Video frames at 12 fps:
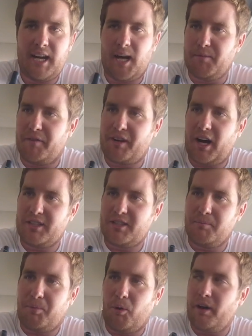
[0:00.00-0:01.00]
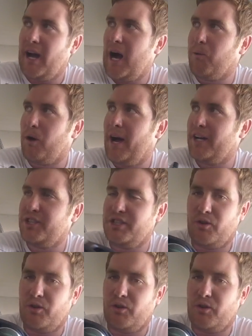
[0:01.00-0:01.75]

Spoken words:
I've gotten to the point now where I actually